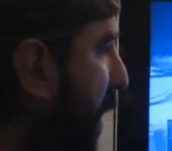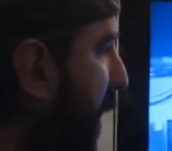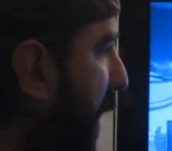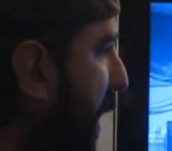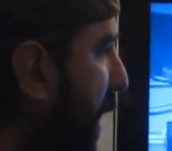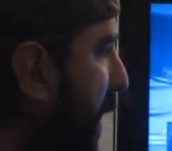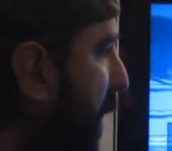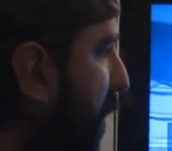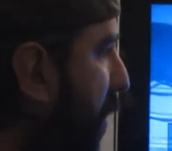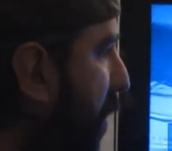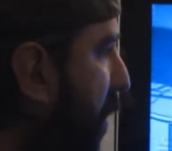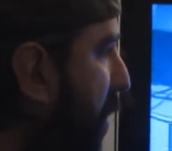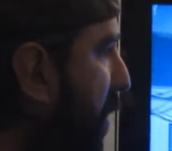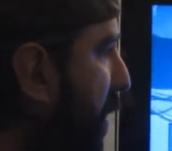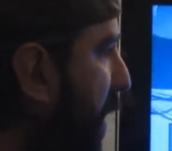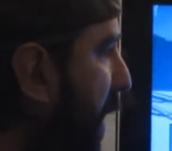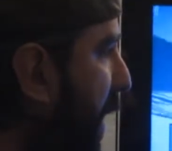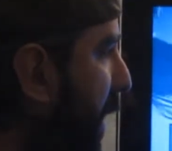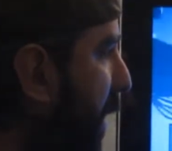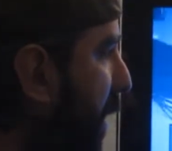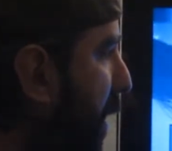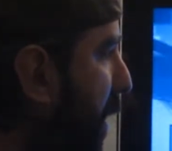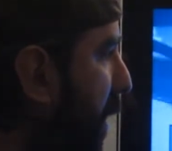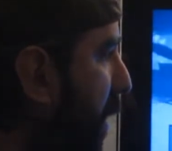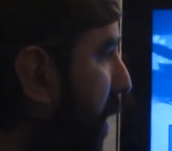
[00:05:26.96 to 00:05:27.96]
And it looks
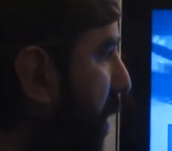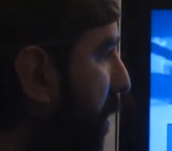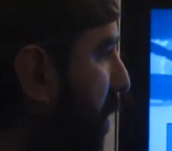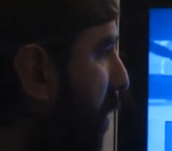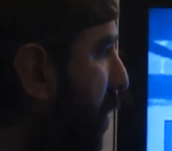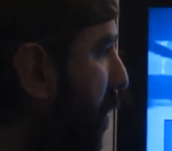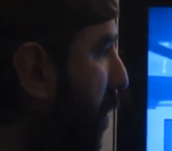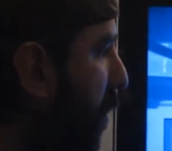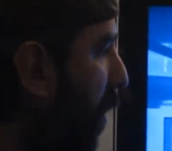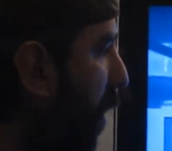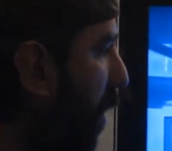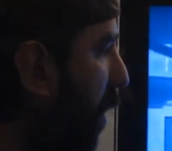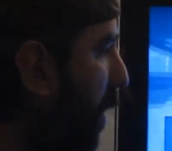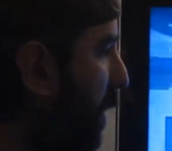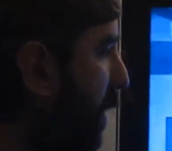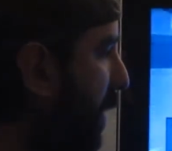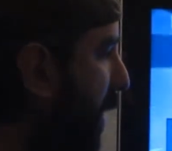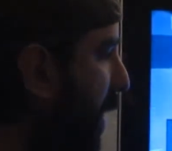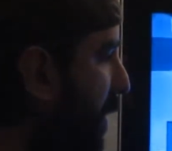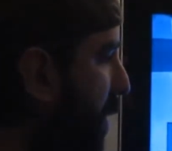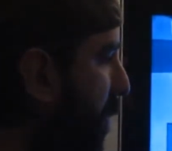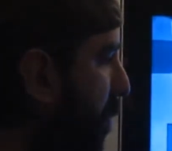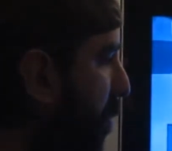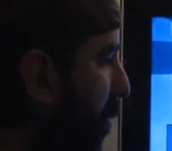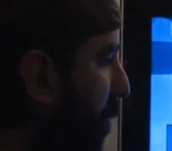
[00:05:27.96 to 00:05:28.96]
like, to all
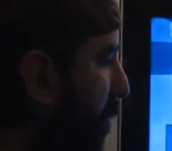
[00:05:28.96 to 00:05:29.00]
intents and